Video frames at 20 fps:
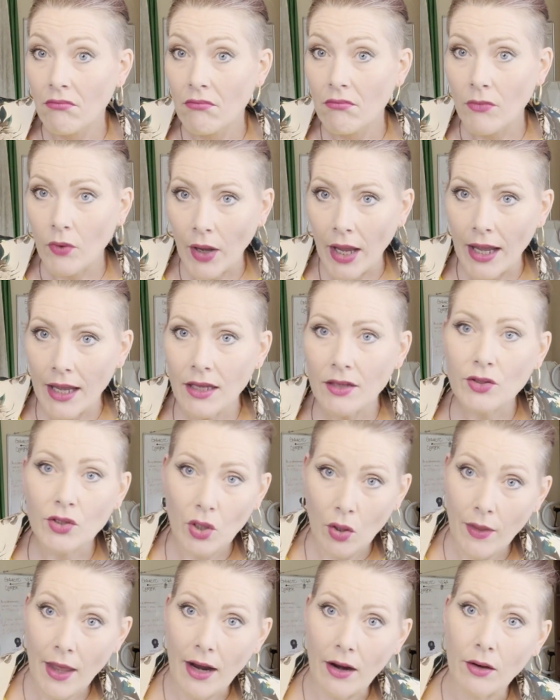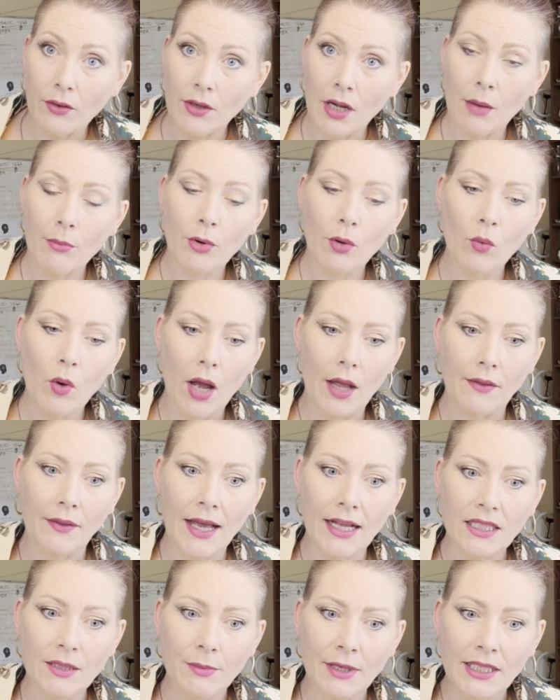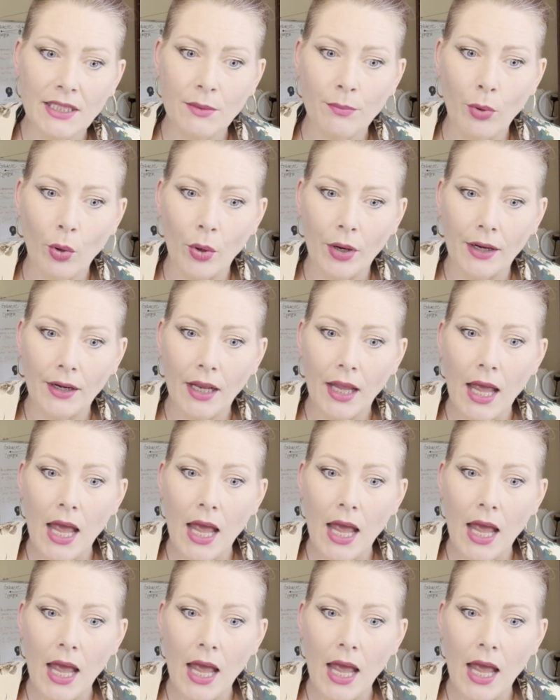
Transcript: Okay, so there, number 1, that's my support.